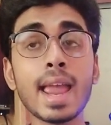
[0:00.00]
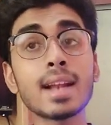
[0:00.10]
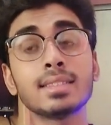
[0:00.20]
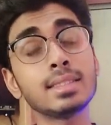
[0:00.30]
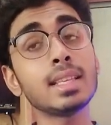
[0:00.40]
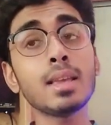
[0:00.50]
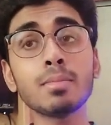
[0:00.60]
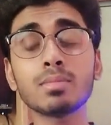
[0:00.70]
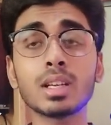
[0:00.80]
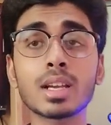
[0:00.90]
And
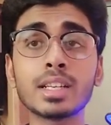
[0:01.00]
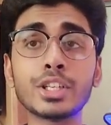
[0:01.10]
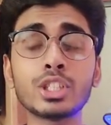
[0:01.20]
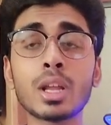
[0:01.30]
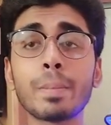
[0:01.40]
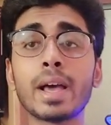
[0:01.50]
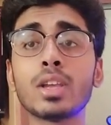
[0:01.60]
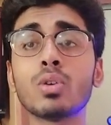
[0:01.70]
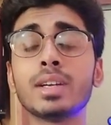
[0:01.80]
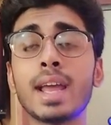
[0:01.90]
same condition
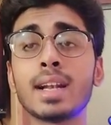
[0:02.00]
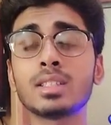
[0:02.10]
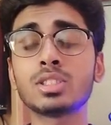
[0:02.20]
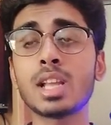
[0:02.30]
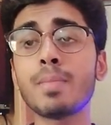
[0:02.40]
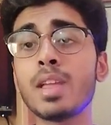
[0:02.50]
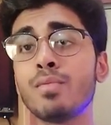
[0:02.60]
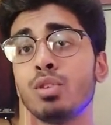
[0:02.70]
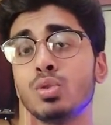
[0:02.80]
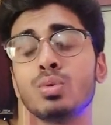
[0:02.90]
apply on that step.
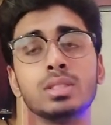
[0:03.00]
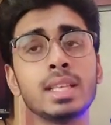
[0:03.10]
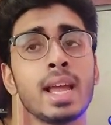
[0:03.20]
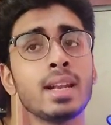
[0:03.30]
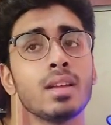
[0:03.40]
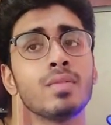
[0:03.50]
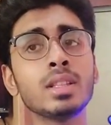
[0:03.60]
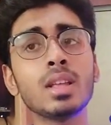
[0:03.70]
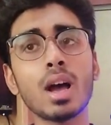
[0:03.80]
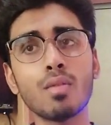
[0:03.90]
If we use Z
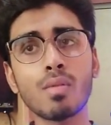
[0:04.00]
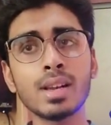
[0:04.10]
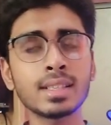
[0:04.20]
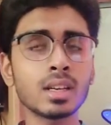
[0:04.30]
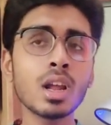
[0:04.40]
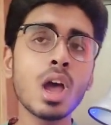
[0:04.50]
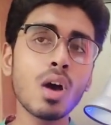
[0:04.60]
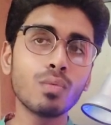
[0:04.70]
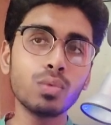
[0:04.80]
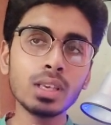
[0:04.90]
with vowel letter,
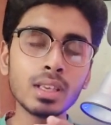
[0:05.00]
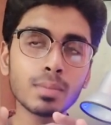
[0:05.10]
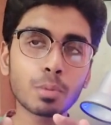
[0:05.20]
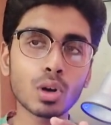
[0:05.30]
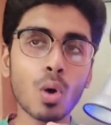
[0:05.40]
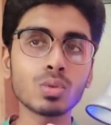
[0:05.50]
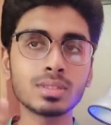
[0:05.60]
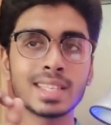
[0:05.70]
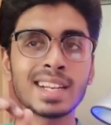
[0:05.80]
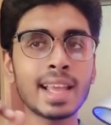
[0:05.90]
we
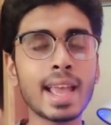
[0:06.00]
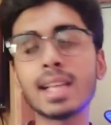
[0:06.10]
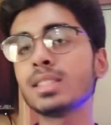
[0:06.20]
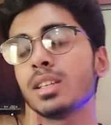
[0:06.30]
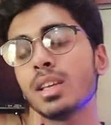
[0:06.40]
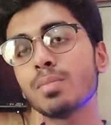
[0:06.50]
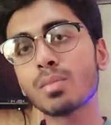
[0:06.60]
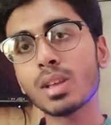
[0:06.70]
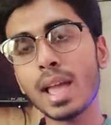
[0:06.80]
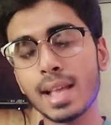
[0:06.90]
pronounce Z as
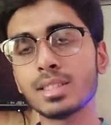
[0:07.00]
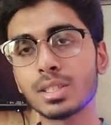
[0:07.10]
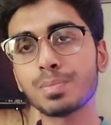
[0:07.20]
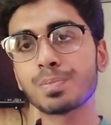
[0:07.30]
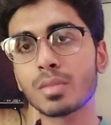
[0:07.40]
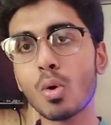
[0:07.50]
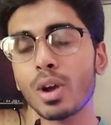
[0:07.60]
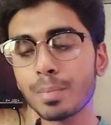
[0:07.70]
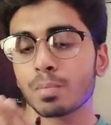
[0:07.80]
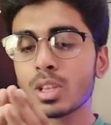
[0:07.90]
S.
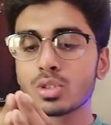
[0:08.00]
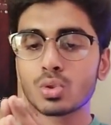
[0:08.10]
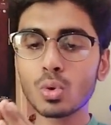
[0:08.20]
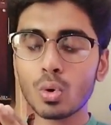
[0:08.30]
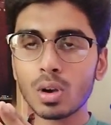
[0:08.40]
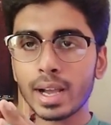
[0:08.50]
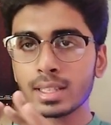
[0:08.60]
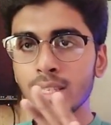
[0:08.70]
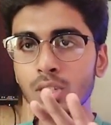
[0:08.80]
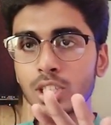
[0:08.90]
Okay, so
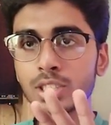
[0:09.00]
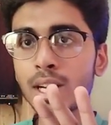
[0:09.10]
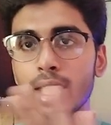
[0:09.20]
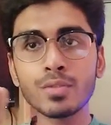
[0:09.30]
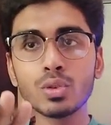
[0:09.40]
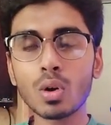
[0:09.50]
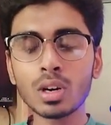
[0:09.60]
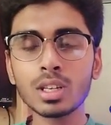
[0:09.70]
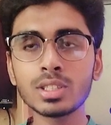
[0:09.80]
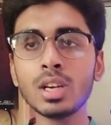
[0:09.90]
I think you understand. If you
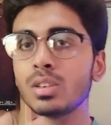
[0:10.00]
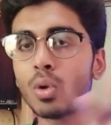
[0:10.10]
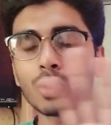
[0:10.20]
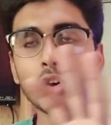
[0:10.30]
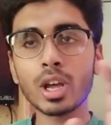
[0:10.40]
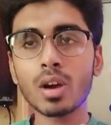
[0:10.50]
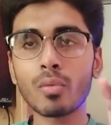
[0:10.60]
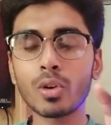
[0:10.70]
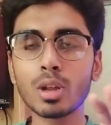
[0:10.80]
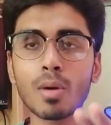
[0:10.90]
don't understand, don't
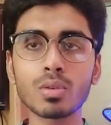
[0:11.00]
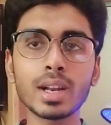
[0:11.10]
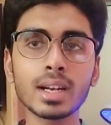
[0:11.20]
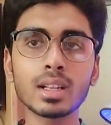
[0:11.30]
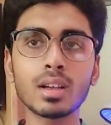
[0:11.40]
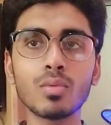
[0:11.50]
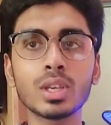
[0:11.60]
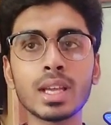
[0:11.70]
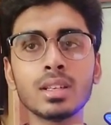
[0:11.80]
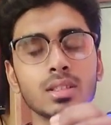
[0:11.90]
worry about that.
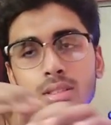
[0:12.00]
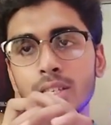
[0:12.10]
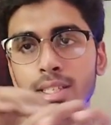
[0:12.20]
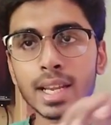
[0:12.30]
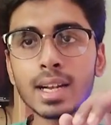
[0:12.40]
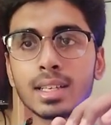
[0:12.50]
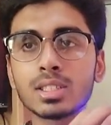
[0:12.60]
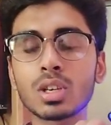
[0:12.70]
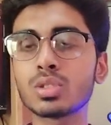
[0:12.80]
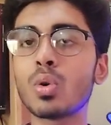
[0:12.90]
We can detail
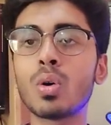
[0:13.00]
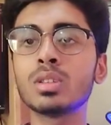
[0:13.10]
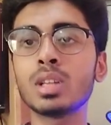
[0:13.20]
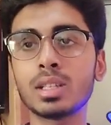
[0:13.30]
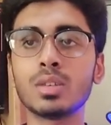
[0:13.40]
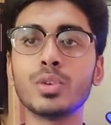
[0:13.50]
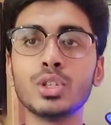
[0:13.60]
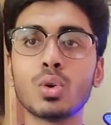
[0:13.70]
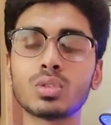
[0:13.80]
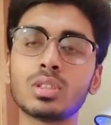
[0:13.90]
discuss on the other
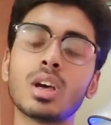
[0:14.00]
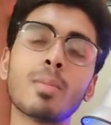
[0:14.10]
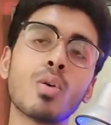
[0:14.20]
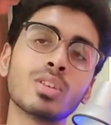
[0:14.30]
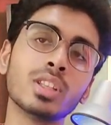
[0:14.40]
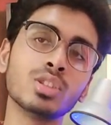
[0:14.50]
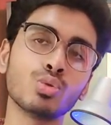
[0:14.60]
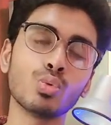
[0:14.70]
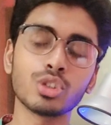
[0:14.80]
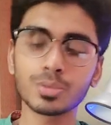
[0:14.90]
videos about
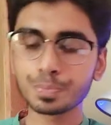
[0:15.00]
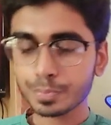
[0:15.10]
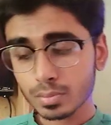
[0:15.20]
these rules.